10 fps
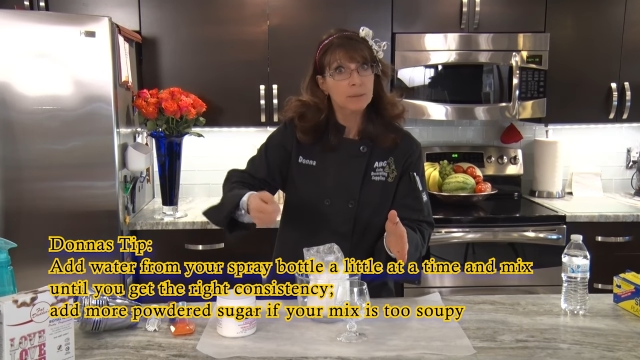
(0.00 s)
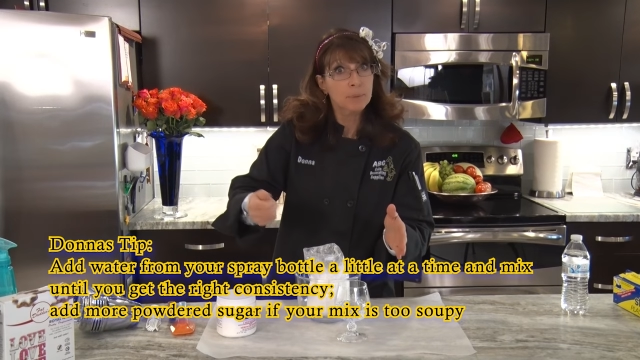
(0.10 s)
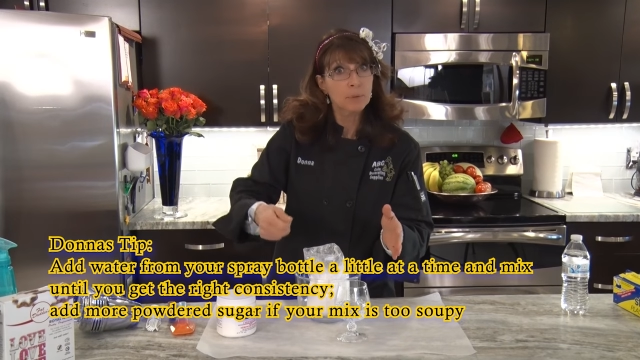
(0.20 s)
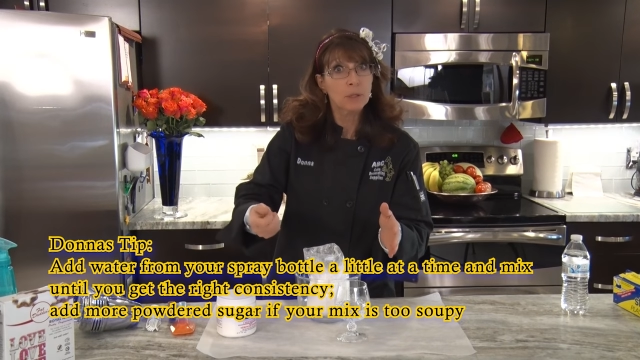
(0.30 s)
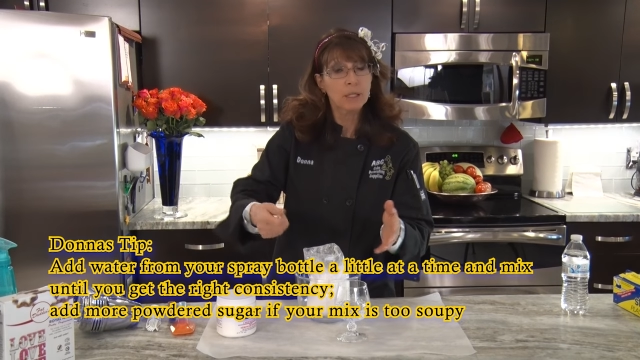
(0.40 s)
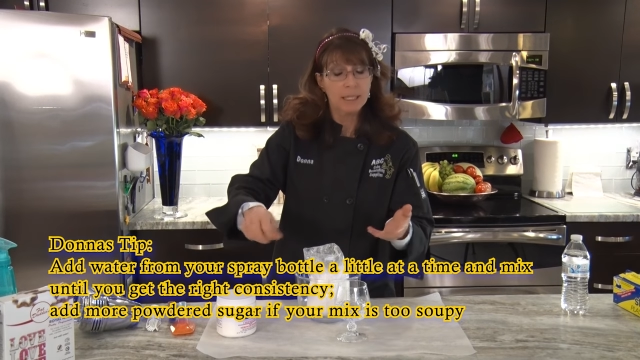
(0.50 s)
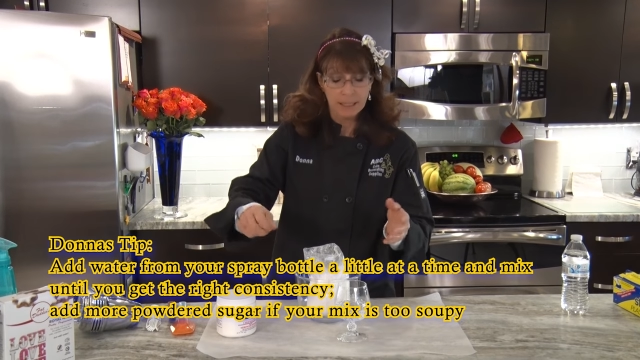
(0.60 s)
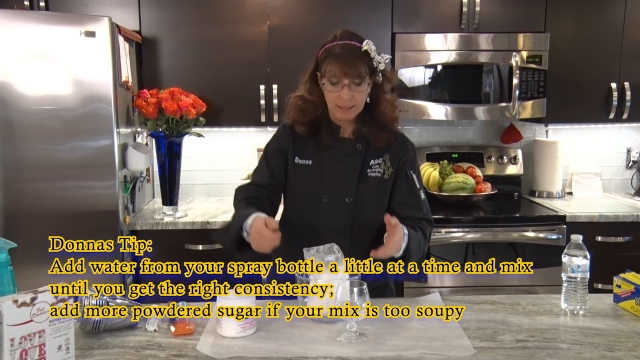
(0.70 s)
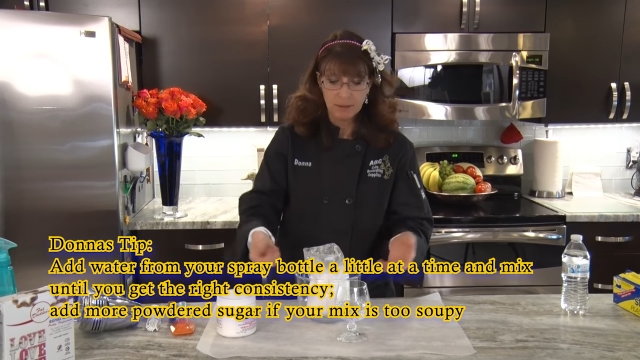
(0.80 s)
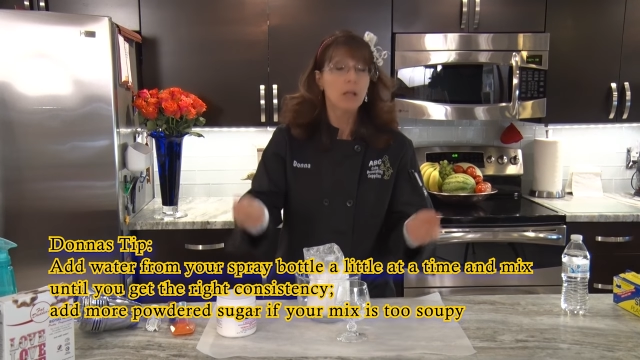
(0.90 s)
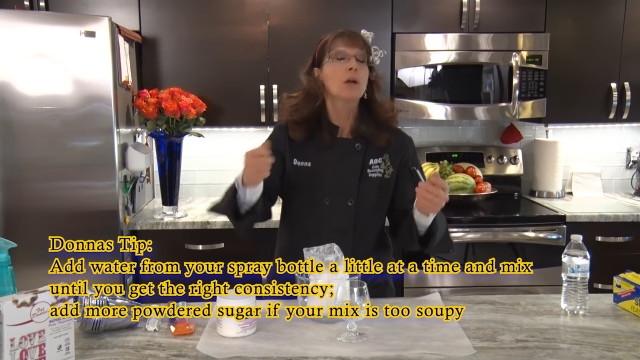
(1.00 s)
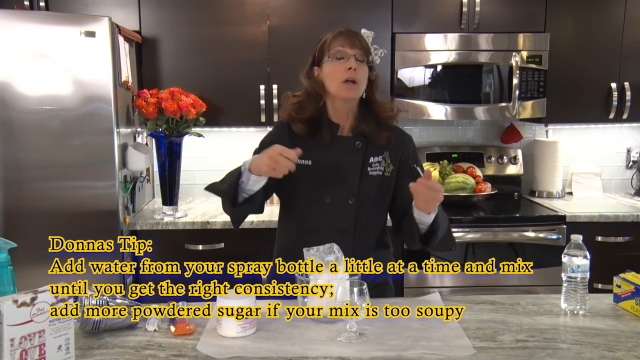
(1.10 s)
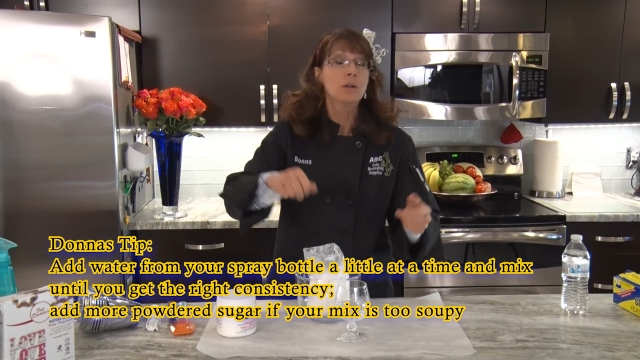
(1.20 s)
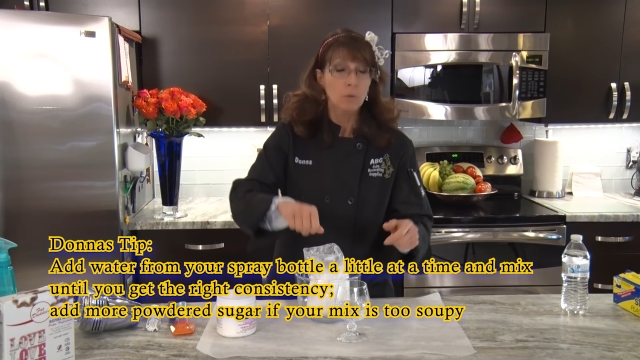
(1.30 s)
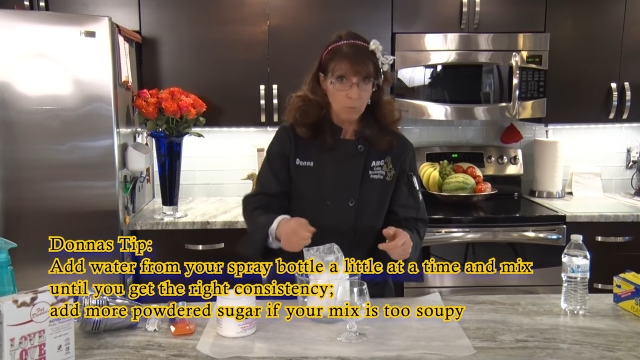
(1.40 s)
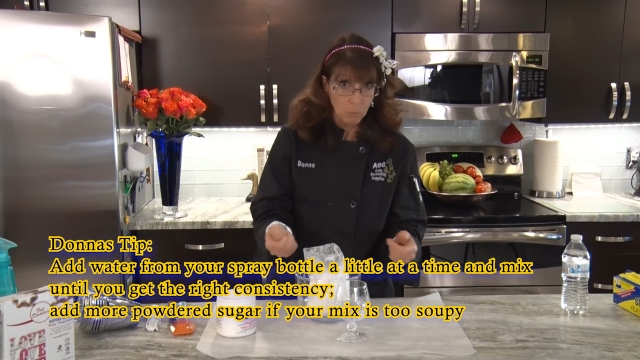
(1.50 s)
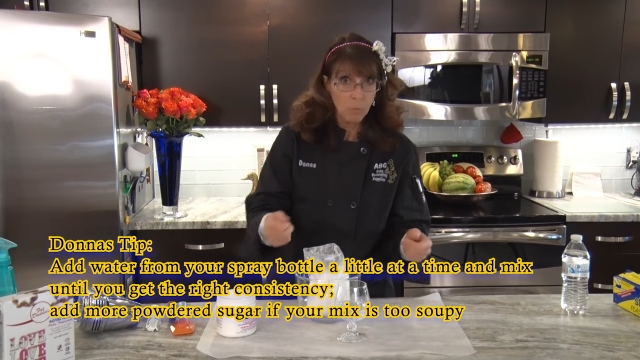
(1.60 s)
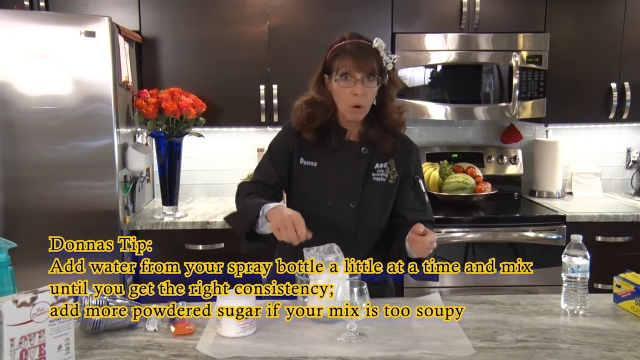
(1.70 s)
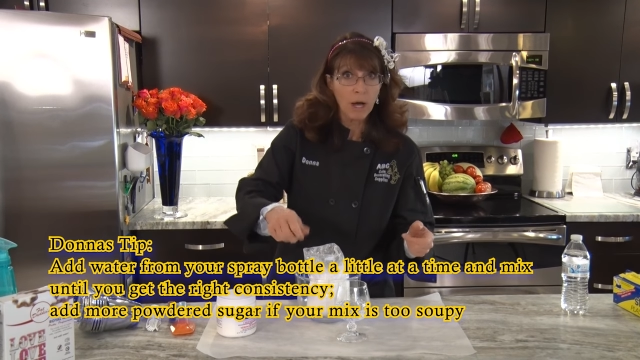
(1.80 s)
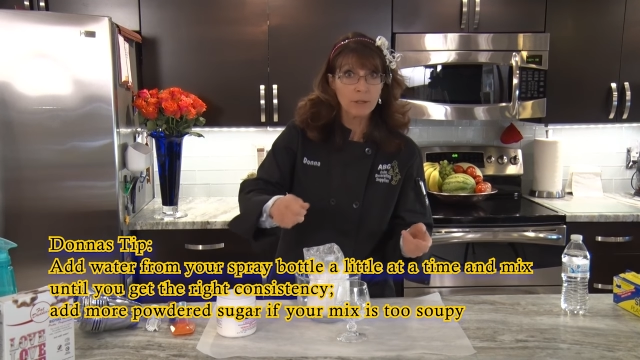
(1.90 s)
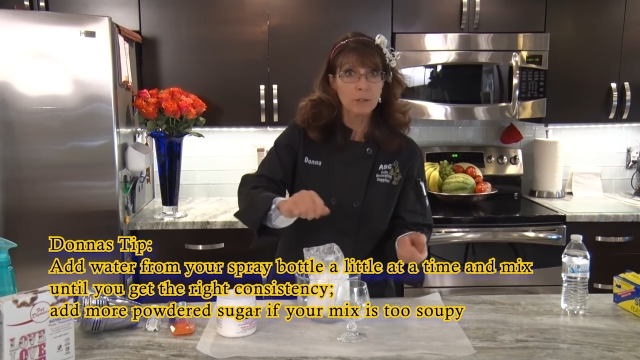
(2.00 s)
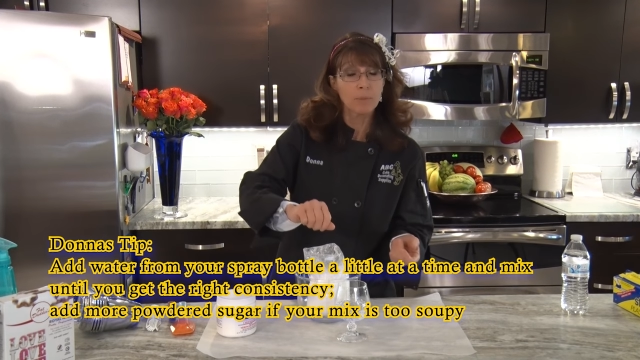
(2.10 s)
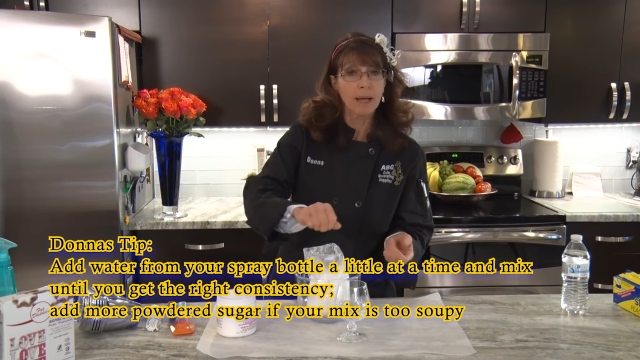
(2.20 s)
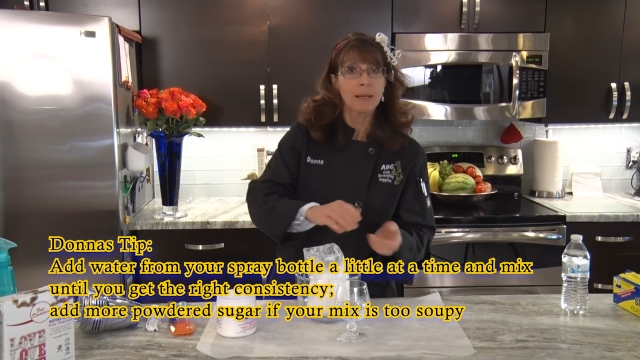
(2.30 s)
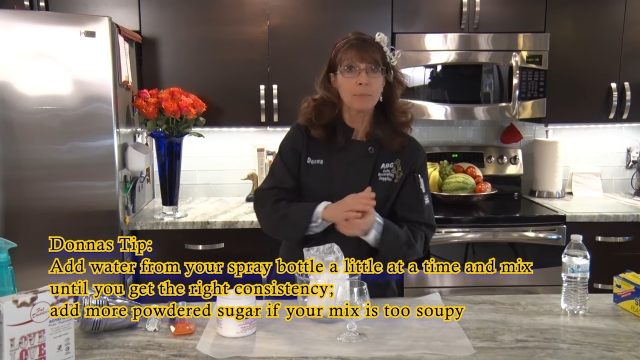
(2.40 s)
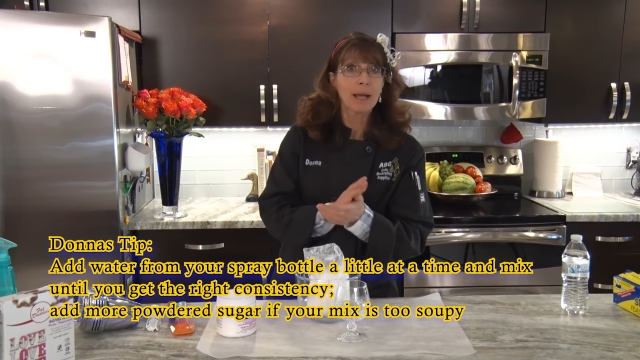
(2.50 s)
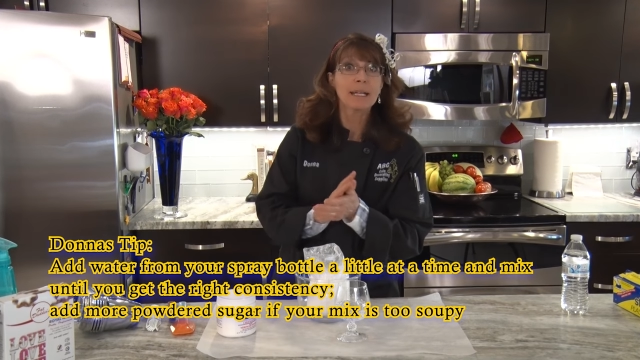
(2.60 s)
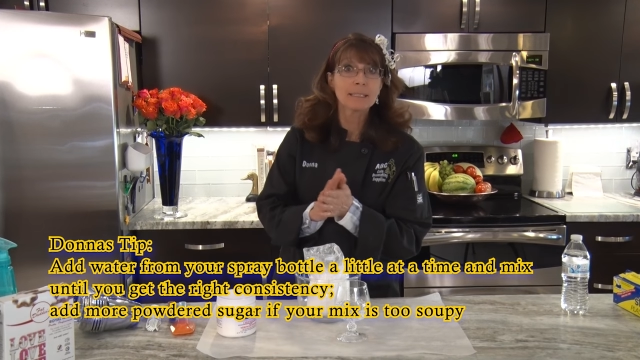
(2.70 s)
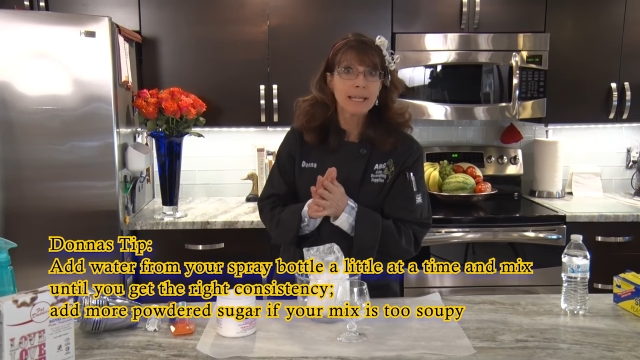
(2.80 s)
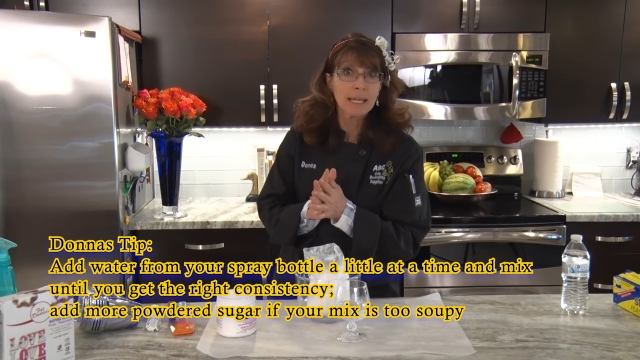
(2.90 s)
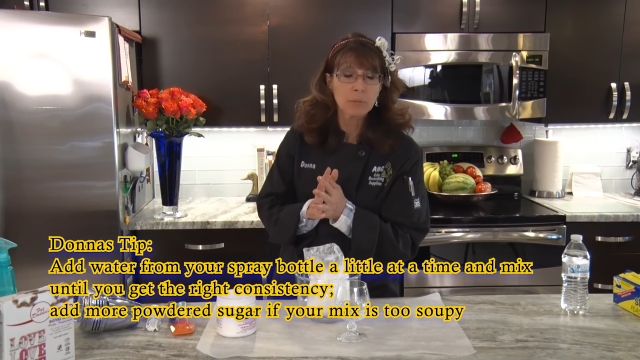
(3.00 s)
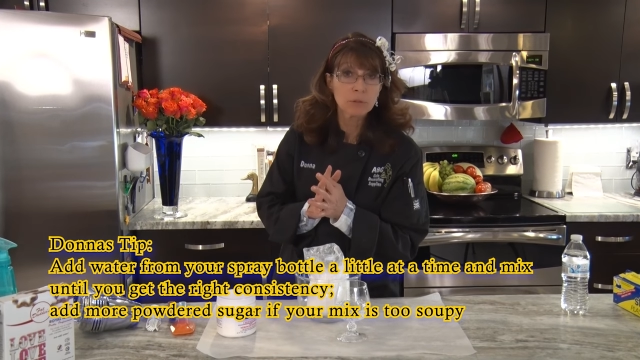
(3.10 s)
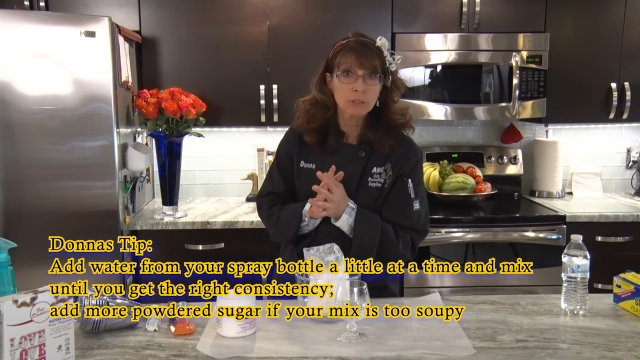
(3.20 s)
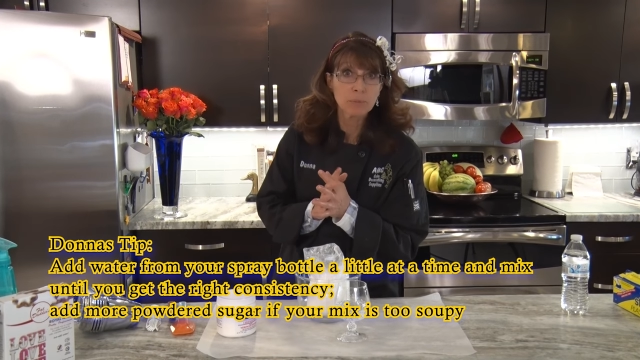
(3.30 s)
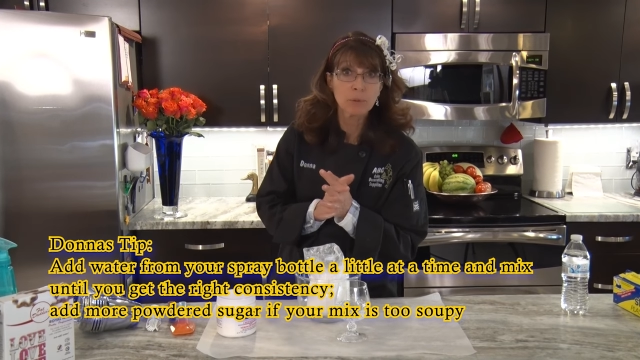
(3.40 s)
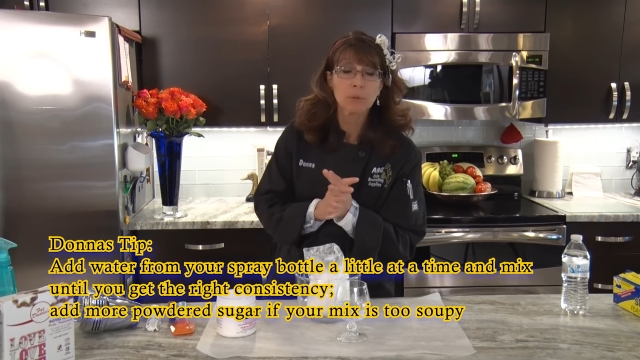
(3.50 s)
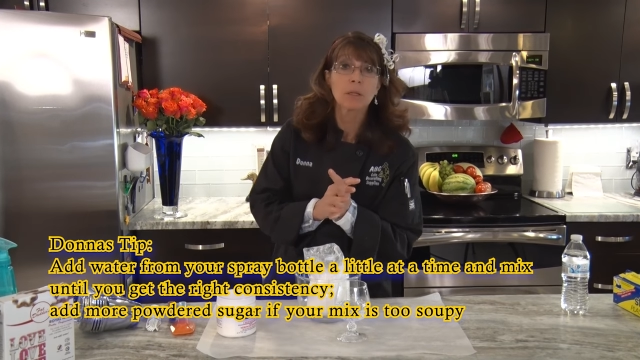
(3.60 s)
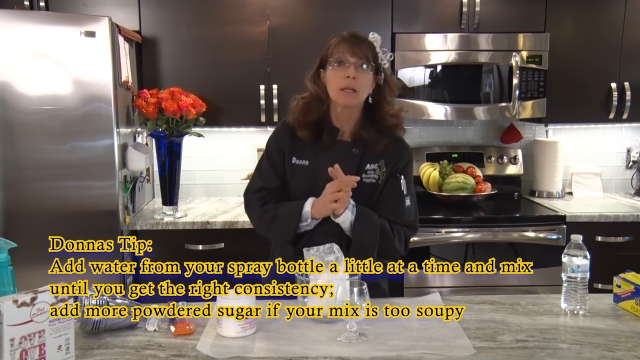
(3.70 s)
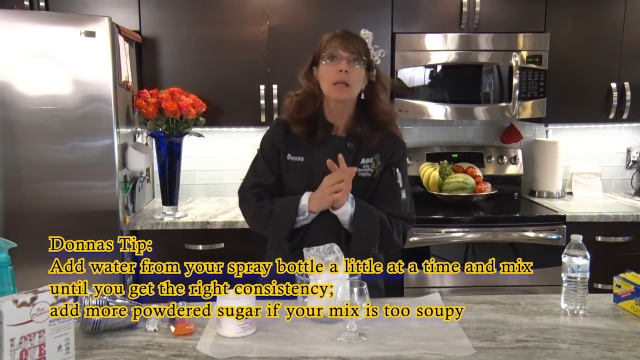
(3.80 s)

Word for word: to put in water by a tablespoon.